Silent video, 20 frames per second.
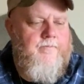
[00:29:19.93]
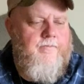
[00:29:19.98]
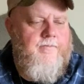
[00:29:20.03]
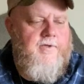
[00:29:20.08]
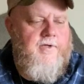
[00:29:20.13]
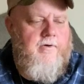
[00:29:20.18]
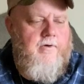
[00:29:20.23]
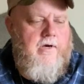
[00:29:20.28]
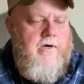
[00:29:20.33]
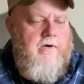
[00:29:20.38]

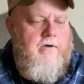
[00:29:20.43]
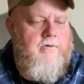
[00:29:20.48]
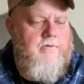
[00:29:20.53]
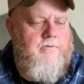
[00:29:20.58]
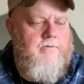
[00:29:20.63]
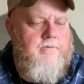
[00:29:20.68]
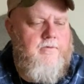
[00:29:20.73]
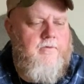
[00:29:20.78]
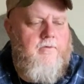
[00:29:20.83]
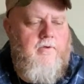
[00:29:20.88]
There
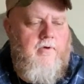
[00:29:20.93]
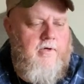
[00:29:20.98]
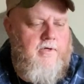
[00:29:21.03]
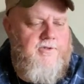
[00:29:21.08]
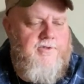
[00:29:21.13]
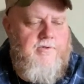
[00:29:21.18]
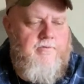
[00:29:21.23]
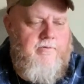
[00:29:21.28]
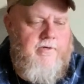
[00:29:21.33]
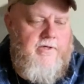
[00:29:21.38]
are
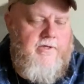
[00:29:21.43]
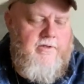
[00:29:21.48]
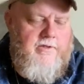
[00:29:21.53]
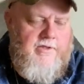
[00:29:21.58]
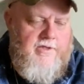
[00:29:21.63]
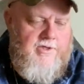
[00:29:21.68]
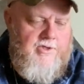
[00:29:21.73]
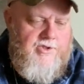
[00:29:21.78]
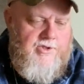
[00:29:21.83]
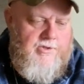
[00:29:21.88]
laws and
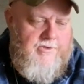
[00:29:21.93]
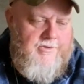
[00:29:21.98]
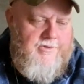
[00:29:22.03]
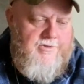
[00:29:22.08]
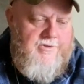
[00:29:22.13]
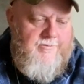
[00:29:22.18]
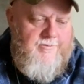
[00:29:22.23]
regulations.